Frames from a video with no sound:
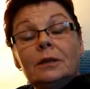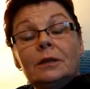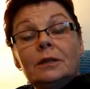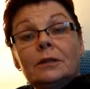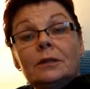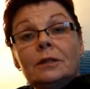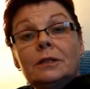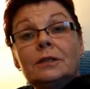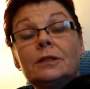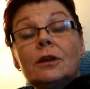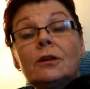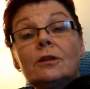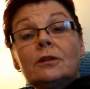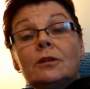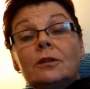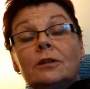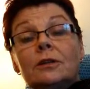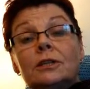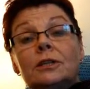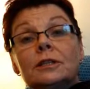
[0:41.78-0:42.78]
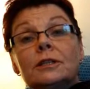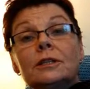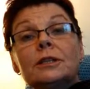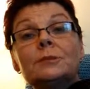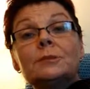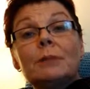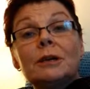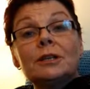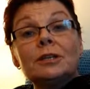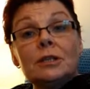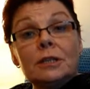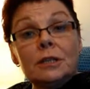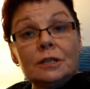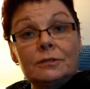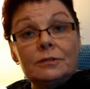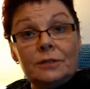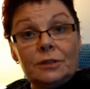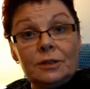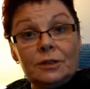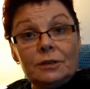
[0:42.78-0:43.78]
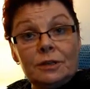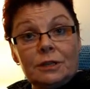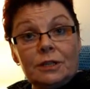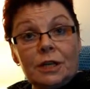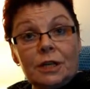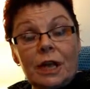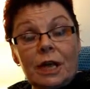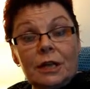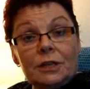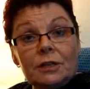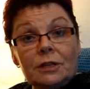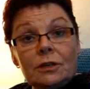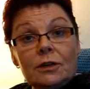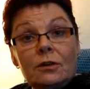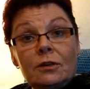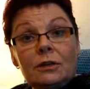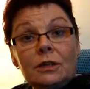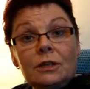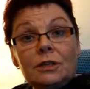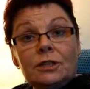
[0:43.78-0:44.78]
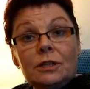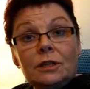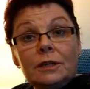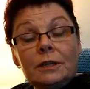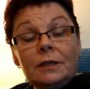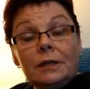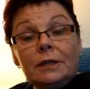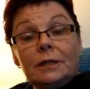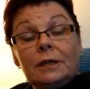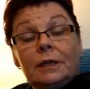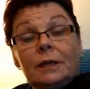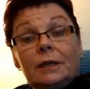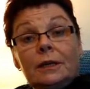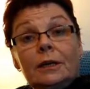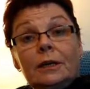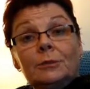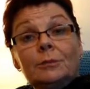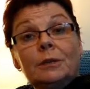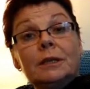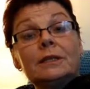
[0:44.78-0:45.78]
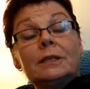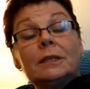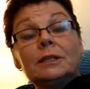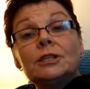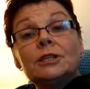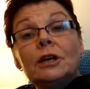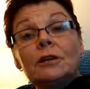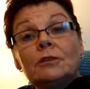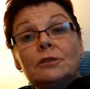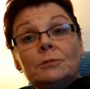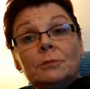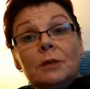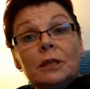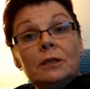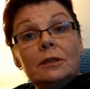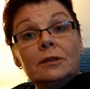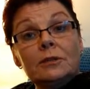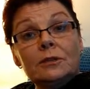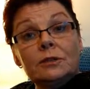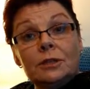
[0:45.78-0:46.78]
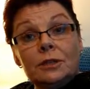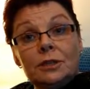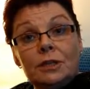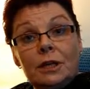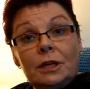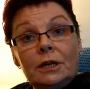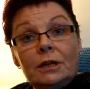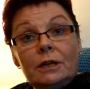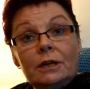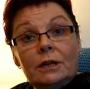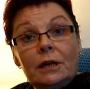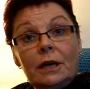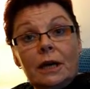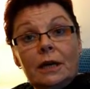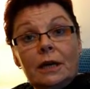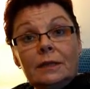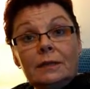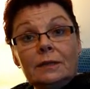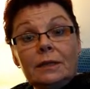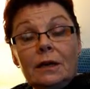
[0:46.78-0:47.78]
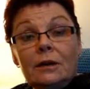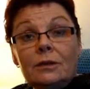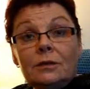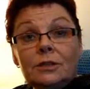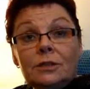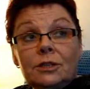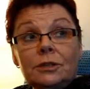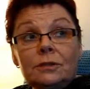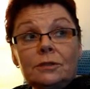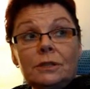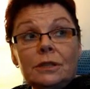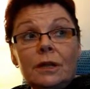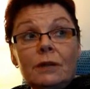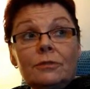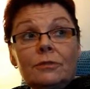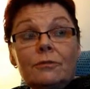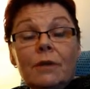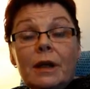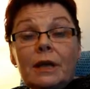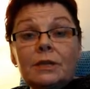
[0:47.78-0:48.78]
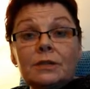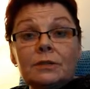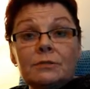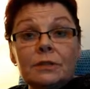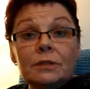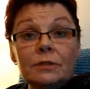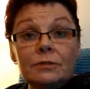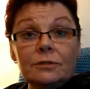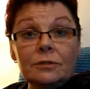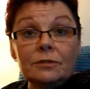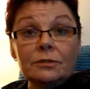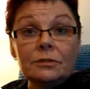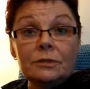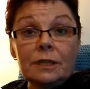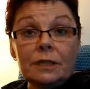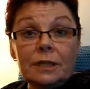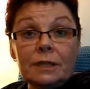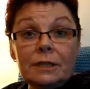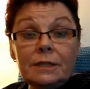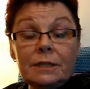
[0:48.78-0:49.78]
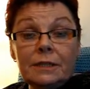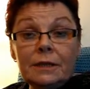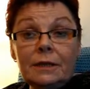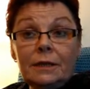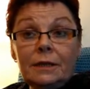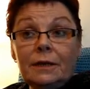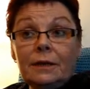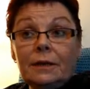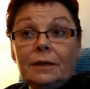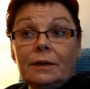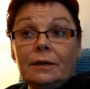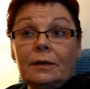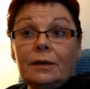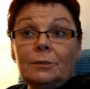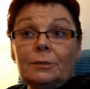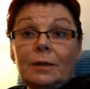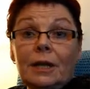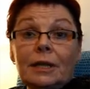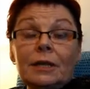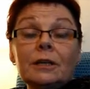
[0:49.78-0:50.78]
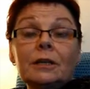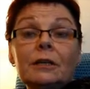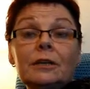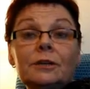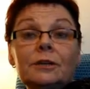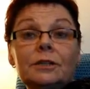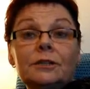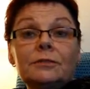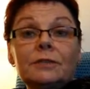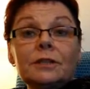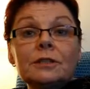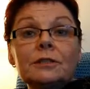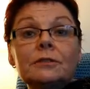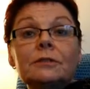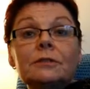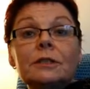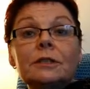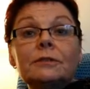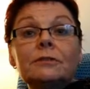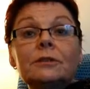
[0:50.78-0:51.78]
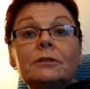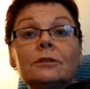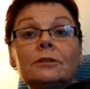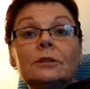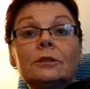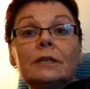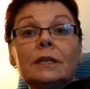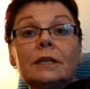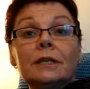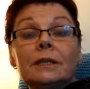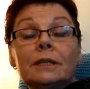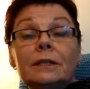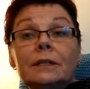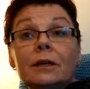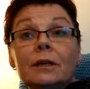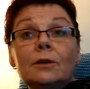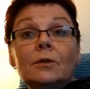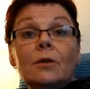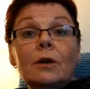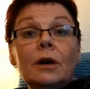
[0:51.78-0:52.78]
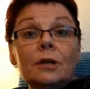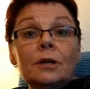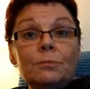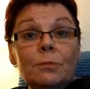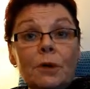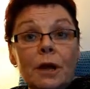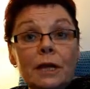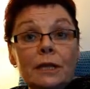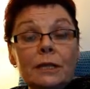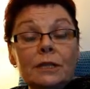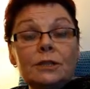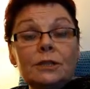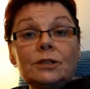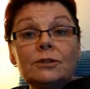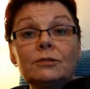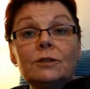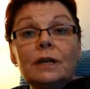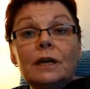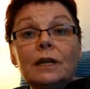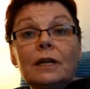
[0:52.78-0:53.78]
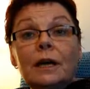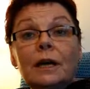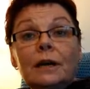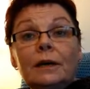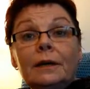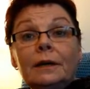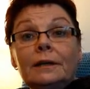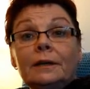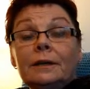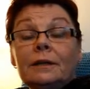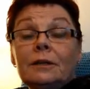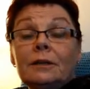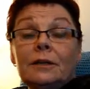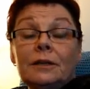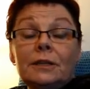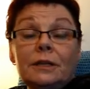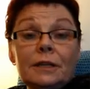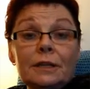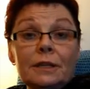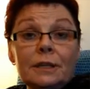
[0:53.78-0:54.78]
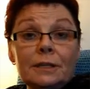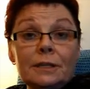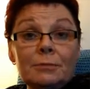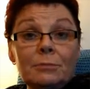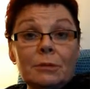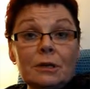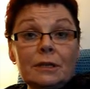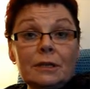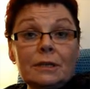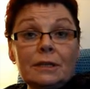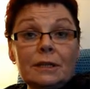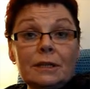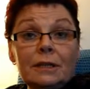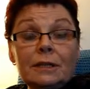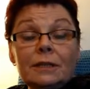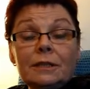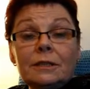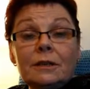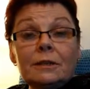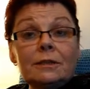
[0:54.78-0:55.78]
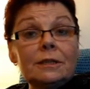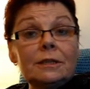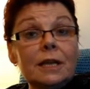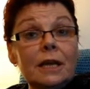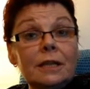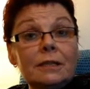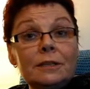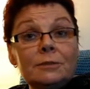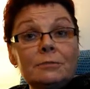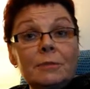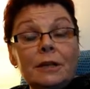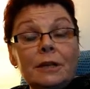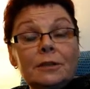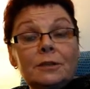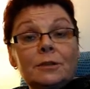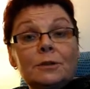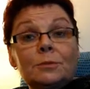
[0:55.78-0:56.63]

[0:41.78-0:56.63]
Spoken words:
The Star College is a specialist further education college. It's in Cheltenham near Gloucestershire, and our students have a range of difficulties. That includes physical difficulties, acquired brain injury, learning disability and associated medical